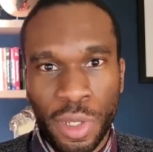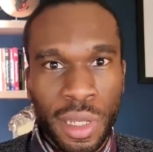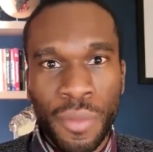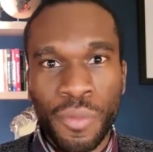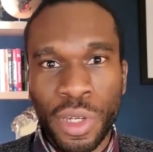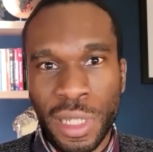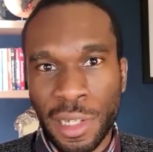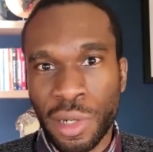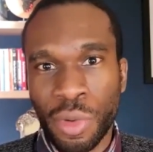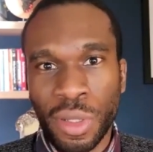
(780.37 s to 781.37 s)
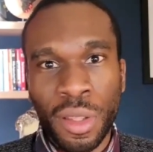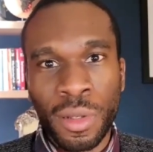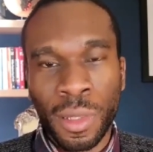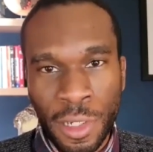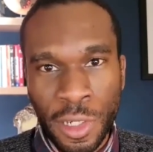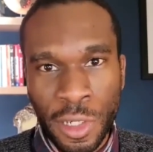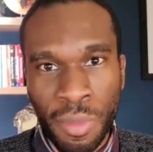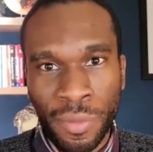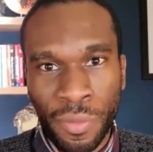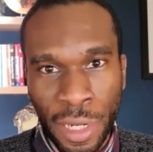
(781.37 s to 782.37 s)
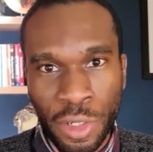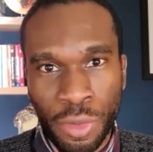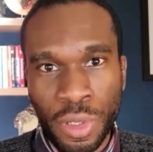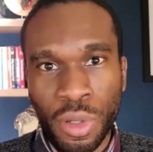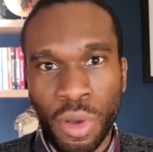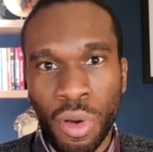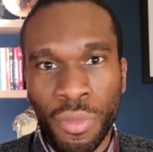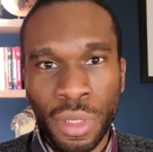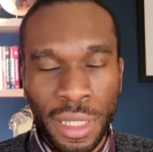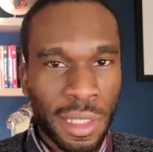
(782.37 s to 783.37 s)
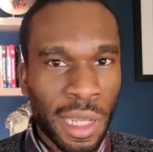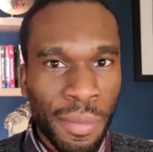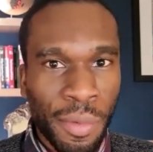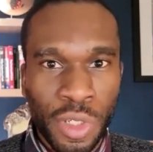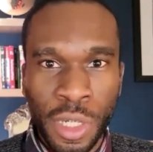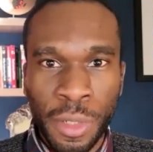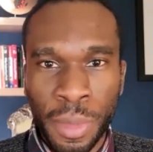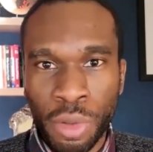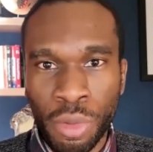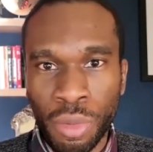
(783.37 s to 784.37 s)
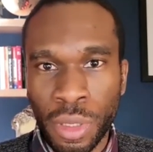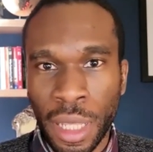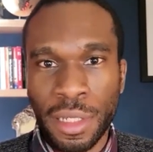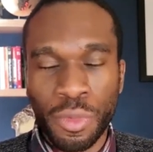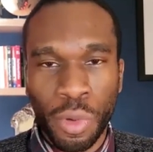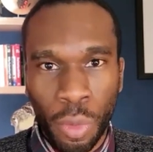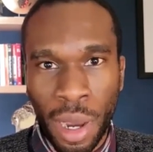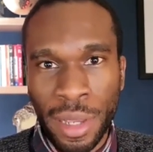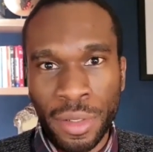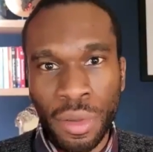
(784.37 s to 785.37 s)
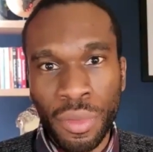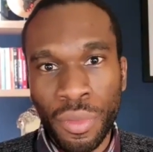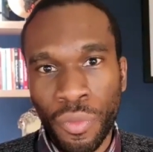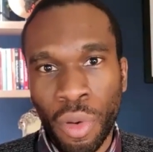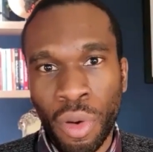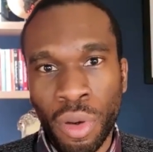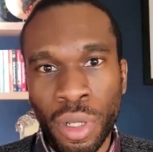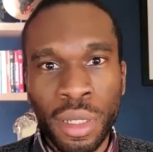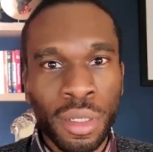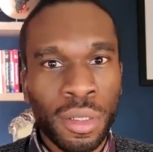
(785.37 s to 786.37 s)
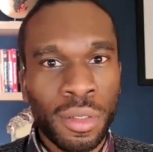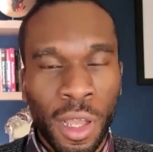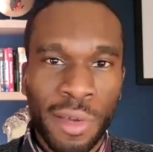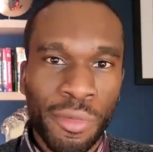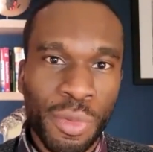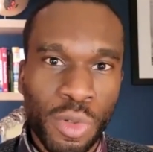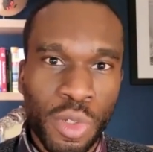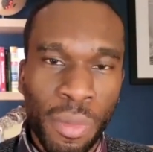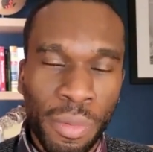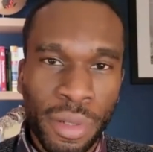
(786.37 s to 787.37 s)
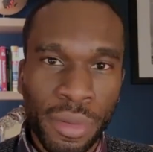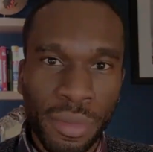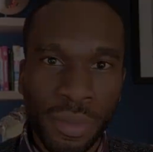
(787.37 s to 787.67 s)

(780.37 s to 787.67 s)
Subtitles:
NVIDIA is actually one of the largest manufacturers of this type of GPU that is required for large language models to operate.